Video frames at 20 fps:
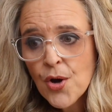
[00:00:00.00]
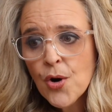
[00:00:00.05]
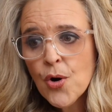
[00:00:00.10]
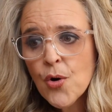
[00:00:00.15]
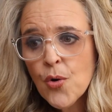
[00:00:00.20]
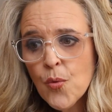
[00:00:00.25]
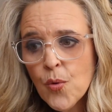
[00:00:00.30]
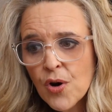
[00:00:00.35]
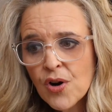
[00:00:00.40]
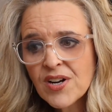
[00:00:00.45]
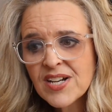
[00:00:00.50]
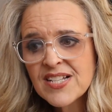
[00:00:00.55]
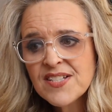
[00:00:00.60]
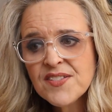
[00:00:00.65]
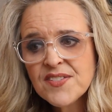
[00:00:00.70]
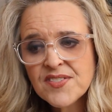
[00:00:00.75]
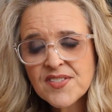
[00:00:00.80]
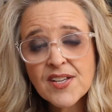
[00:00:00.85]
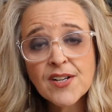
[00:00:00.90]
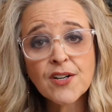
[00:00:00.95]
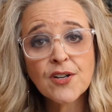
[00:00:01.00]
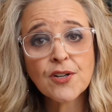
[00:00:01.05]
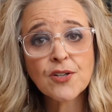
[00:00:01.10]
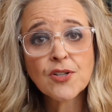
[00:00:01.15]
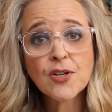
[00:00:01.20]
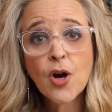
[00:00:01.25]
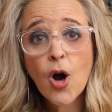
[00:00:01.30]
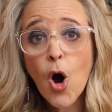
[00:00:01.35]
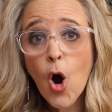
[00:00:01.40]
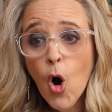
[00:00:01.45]
who were
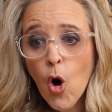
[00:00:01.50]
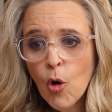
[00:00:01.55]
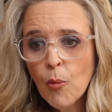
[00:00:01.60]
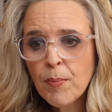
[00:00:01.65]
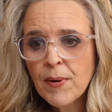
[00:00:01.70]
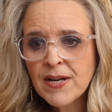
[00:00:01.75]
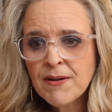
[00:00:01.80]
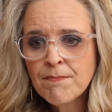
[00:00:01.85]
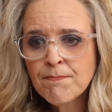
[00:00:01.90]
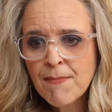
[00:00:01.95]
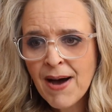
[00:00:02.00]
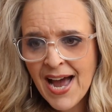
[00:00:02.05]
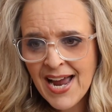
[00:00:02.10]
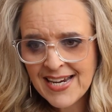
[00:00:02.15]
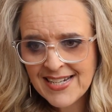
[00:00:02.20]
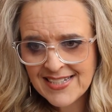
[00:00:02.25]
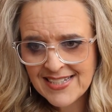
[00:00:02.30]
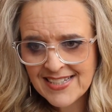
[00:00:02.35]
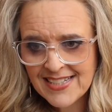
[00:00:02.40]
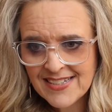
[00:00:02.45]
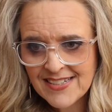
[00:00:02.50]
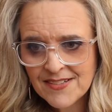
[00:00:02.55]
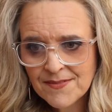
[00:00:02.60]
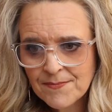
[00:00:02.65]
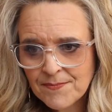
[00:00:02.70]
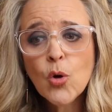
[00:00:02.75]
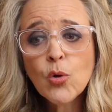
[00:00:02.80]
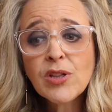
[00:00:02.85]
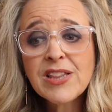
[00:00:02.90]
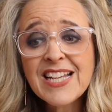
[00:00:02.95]
considered open-minded,
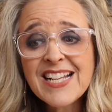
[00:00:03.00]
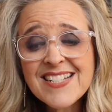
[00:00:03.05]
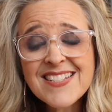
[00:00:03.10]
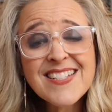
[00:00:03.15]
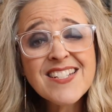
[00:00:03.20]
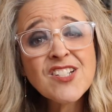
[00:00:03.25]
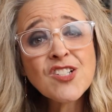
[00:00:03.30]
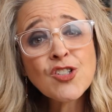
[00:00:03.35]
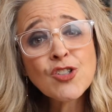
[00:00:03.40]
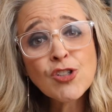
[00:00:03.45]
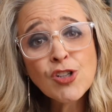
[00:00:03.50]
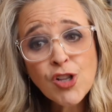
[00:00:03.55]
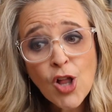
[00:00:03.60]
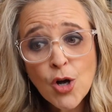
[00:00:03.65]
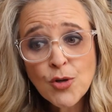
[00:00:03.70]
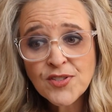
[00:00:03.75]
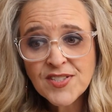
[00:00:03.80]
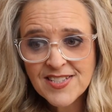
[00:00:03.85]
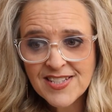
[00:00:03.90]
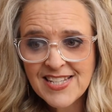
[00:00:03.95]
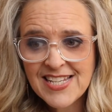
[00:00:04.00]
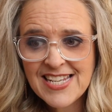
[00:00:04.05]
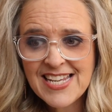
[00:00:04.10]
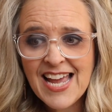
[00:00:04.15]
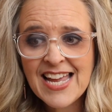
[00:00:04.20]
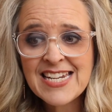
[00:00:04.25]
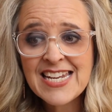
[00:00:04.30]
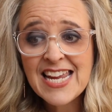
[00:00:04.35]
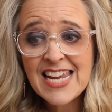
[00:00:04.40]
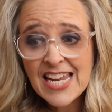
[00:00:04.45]
who listened closely
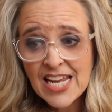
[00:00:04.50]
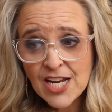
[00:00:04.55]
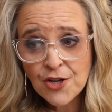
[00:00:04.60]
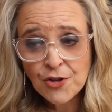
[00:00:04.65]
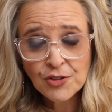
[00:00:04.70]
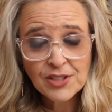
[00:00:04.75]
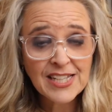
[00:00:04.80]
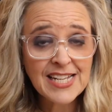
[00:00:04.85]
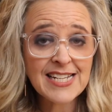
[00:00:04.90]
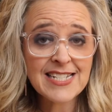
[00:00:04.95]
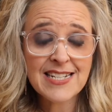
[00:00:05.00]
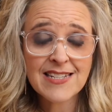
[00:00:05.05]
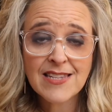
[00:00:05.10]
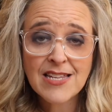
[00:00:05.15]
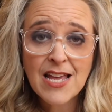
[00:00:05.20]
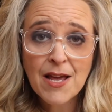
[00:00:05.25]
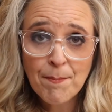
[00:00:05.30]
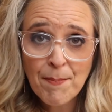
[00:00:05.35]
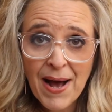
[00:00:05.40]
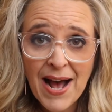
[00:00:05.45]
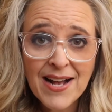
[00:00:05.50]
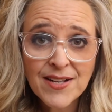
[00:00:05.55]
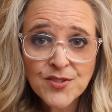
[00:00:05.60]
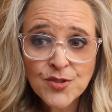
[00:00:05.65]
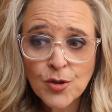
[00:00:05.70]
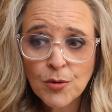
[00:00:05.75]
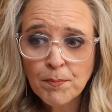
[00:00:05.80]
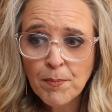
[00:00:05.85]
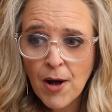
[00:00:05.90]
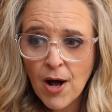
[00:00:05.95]
and eagerly to the
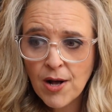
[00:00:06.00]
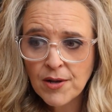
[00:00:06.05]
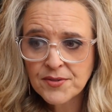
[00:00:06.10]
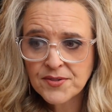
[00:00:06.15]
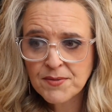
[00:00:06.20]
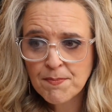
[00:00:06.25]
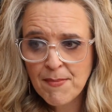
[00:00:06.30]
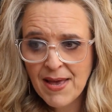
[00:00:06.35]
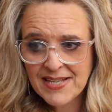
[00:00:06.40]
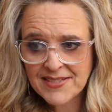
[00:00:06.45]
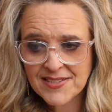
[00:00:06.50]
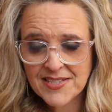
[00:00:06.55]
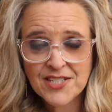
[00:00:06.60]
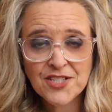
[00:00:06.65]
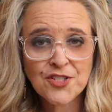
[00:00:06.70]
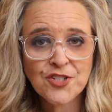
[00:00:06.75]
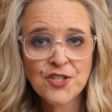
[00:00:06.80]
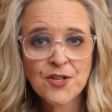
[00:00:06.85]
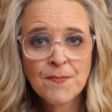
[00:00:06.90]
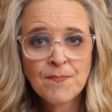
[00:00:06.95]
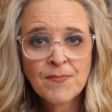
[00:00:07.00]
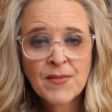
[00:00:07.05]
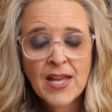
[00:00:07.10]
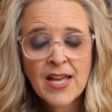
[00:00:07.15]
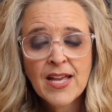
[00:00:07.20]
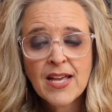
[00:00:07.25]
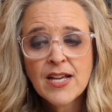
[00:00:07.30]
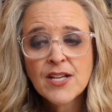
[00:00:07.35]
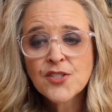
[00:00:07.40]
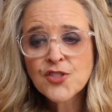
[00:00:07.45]
Apostle Paul's message.
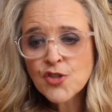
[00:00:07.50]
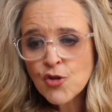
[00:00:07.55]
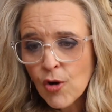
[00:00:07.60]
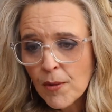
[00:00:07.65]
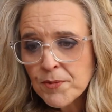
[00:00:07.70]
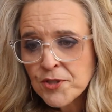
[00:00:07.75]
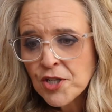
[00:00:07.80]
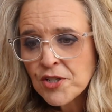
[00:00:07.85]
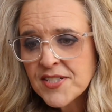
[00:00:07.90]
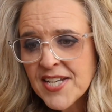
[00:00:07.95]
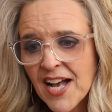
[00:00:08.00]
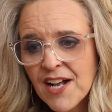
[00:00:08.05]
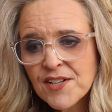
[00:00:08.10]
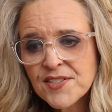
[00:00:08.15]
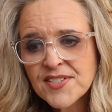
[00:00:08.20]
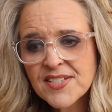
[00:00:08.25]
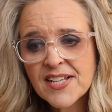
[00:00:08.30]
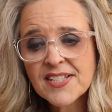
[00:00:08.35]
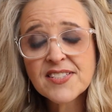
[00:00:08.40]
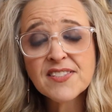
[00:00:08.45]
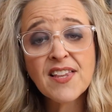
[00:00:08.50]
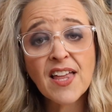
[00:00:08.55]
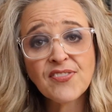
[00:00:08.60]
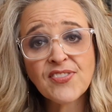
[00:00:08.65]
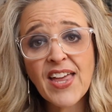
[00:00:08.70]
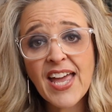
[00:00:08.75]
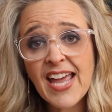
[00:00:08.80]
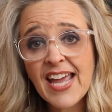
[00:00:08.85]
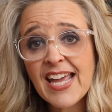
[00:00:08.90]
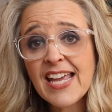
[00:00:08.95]
Scripture tells us that
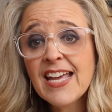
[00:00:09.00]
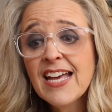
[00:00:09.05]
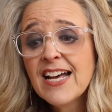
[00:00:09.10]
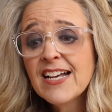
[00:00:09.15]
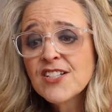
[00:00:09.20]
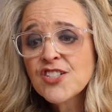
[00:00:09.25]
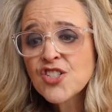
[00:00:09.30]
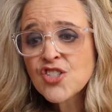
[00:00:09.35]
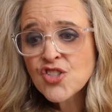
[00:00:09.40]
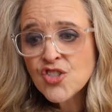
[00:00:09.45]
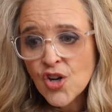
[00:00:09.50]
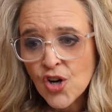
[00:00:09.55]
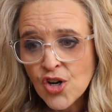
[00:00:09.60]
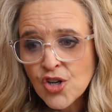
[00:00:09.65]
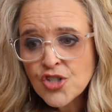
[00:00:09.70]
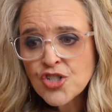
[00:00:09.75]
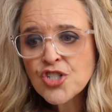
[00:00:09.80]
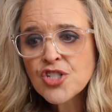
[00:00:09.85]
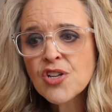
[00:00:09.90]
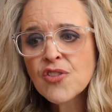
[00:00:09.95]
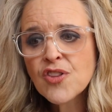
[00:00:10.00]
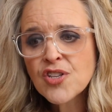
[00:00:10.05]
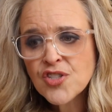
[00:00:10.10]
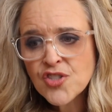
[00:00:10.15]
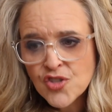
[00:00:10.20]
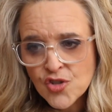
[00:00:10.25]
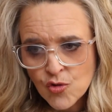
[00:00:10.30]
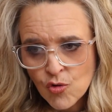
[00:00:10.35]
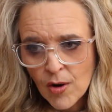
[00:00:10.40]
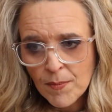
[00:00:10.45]
they searched the
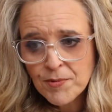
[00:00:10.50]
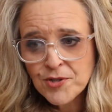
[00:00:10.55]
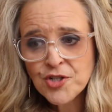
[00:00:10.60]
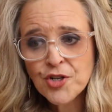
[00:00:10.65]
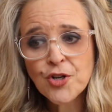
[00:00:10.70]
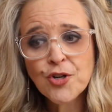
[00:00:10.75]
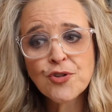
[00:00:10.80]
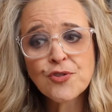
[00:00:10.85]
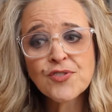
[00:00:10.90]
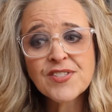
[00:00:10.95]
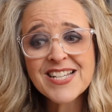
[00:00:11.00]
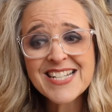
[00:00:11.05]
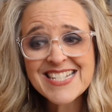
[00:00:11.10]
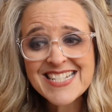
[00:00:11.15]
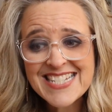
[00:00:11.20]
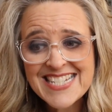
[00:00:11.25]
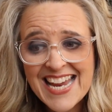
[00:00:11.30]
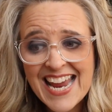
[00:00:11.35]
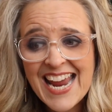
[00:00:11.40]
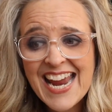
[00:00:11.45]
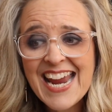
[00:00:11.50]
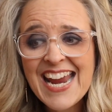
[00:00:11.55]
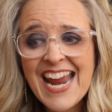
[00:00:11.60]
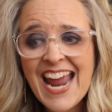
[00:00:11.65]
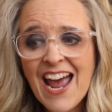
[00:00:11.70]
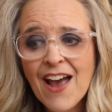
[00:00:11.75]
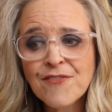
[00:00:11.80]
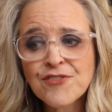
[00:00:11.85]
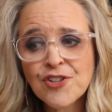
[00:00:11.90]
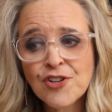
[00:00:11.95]
Scriptures day
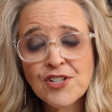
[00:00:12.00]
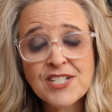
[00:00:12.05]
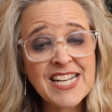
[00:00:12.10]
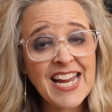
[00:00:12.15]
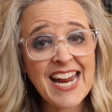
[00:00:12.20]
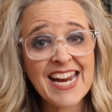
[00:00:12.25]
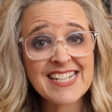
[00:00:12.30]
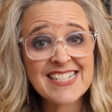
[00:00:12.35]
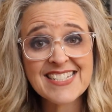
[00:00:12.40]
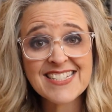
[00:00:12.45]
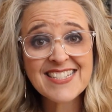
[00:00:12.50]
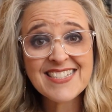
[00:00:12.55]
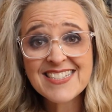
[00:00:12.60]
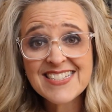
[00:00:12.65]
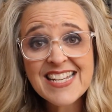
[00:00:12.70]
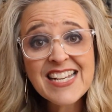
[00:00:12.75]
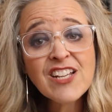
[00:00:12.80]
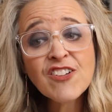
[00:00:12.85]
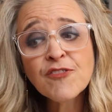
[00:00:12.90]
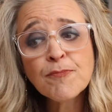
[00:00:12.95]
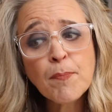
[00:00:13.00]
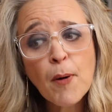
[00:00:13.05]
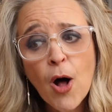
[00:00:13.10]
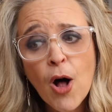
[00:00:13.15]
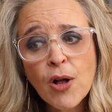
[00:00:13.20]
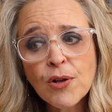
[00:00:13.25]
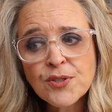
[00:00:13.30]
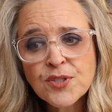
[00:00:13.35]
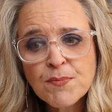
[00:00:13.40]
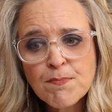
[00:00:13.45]
after day to see if
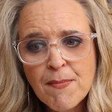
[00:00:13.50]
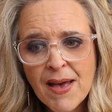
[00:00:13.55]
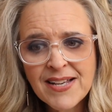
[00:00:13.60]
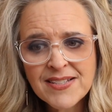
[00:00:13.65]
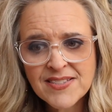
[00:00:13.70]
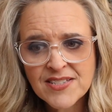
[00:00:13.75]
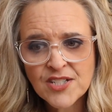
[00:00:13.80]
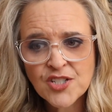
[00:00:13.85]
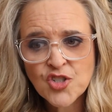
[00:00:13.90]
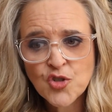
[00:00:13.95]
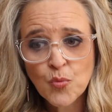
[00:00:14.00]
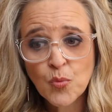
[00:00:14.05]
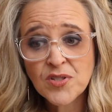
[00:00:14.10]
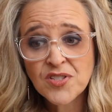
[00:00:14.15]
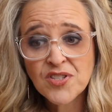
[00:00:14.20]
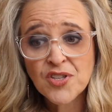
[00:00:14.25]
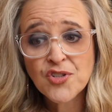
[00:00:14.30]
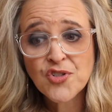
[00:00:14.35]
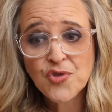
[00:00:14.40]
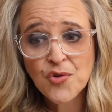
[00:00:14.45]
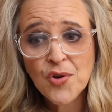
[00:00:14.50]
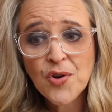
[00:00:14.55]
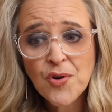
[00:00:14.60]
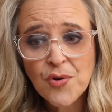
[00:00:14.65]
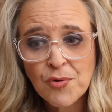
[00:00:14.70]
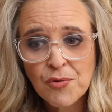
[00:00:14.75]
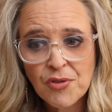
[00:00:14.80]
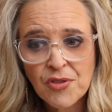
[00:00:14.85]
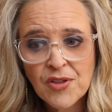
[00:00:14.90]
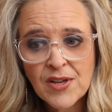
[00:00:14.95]
Paul's message was the
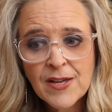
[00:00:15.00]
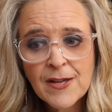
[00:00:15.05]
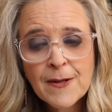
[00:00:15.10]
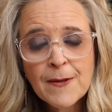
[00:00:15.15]
truth.